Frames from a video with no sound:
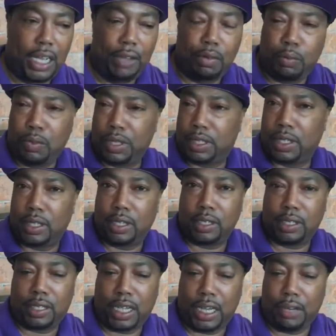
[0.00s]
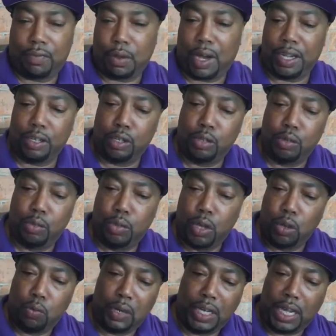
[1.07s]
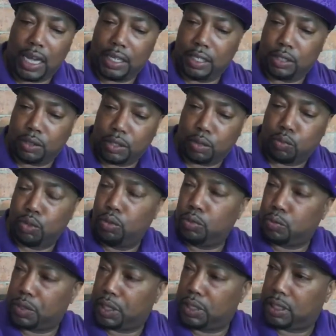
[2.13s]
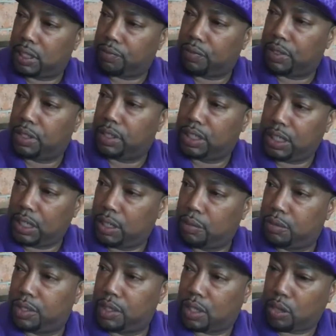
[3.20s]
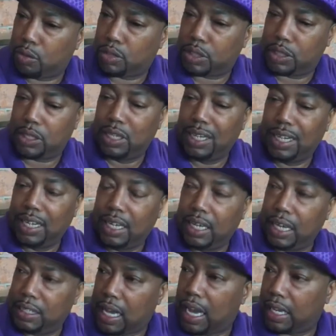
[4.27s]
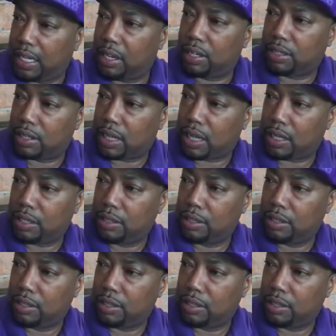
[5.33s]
Even with the NFL, I knew when he got in the rooms with these different GMs and coaches, he's a high character guy.